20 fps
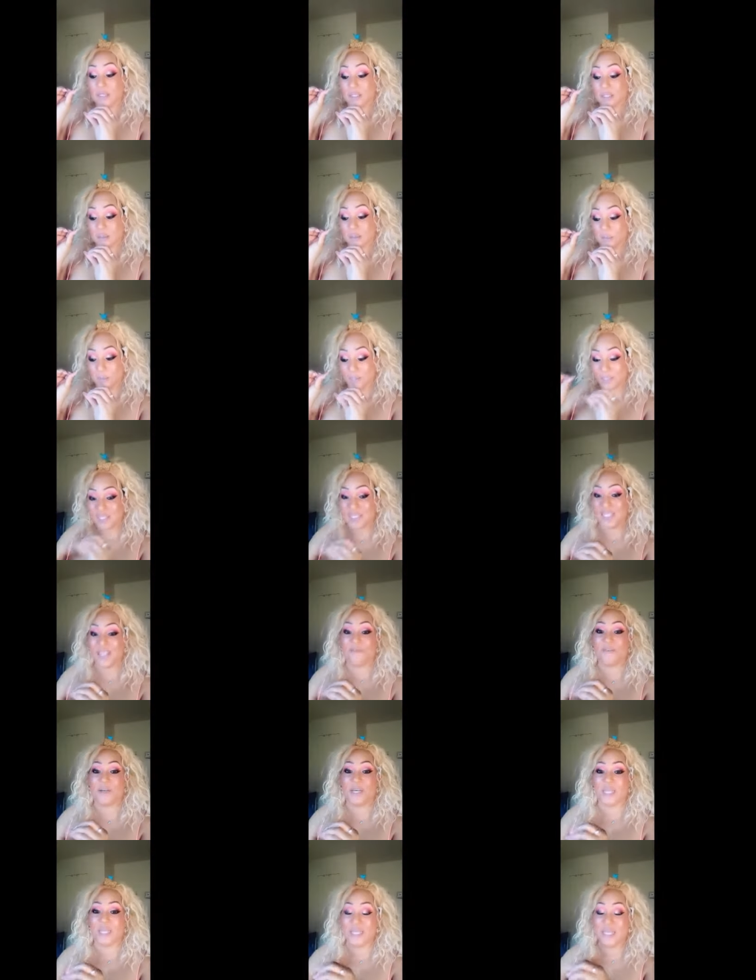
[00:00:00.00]

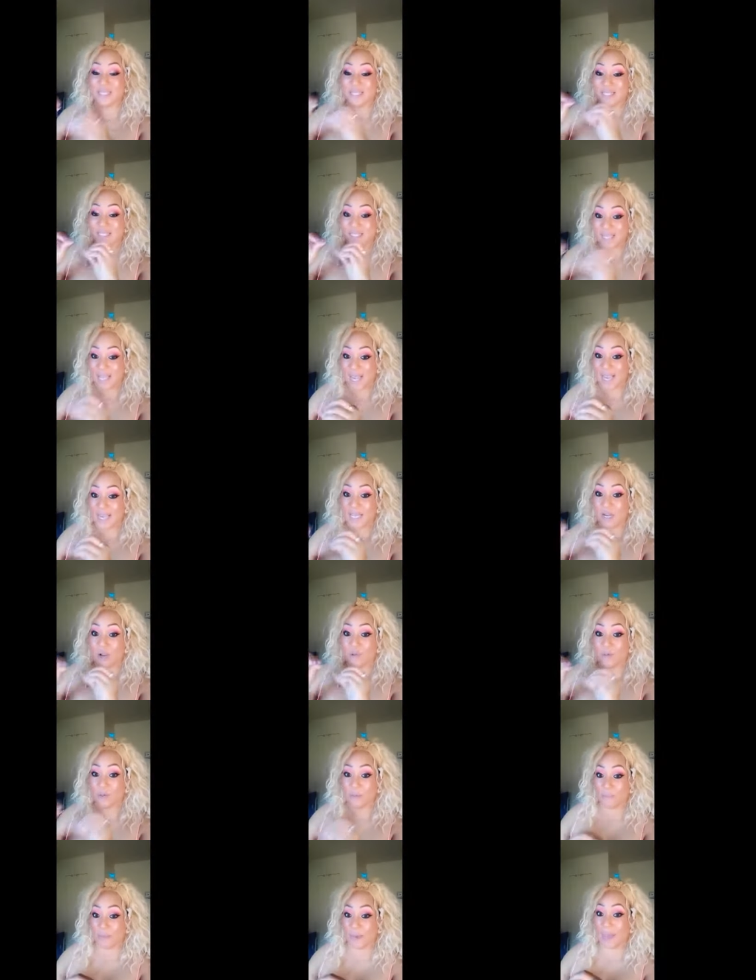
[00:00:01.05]
specifically state on
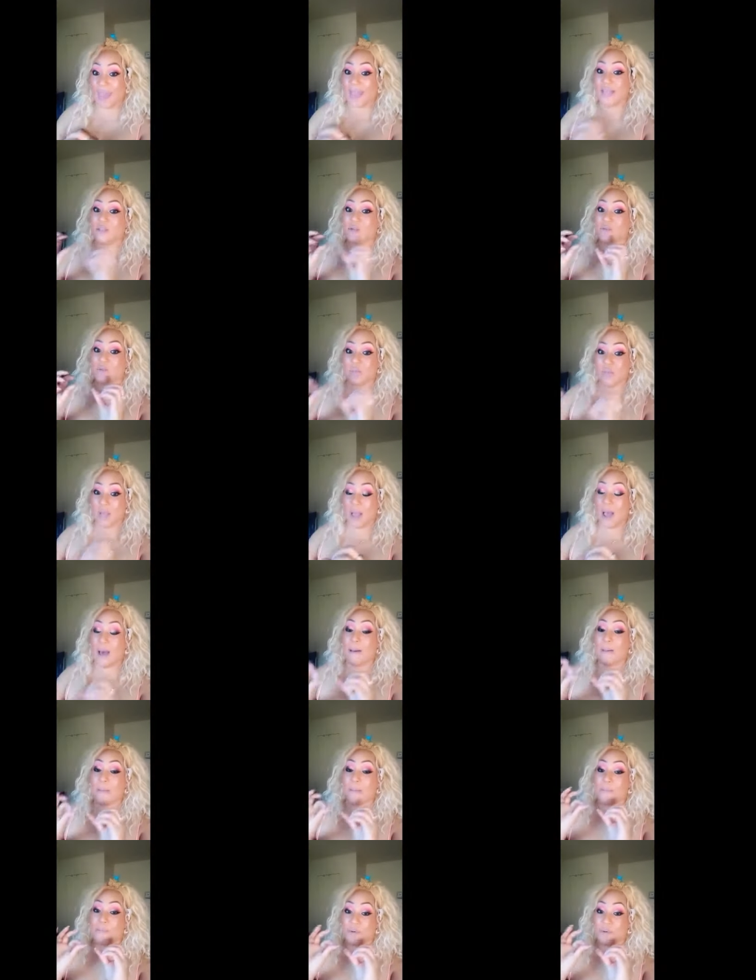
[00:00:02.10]
the back do
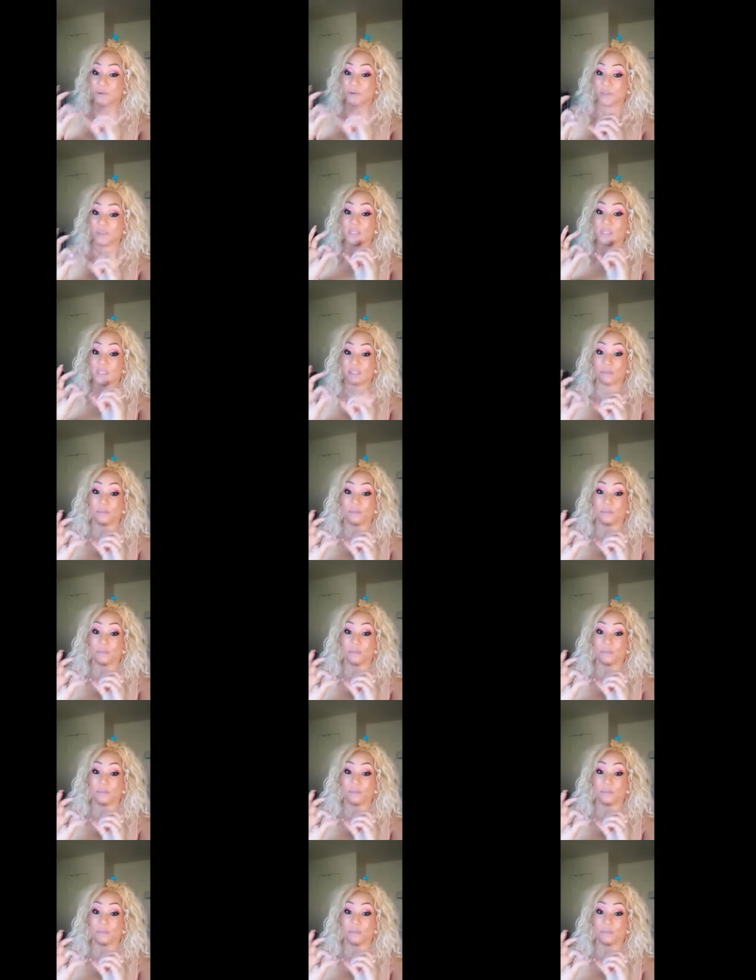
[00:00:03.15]
not put this